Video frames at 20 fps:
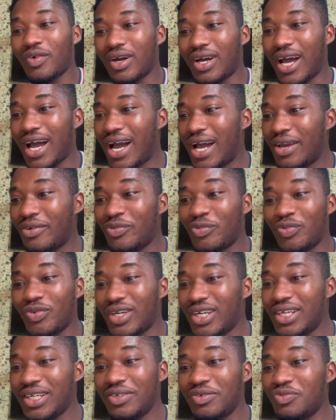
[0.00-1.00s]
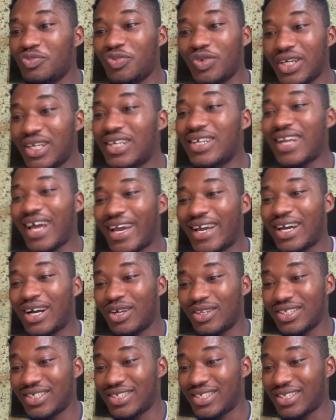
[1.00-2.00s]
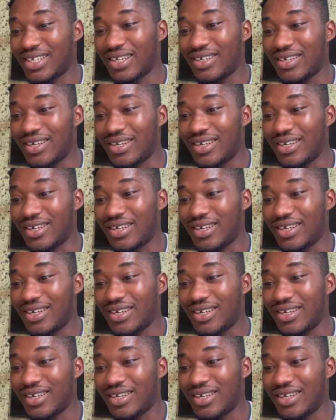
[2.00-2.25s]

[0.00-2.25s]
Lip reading: I really like how this turned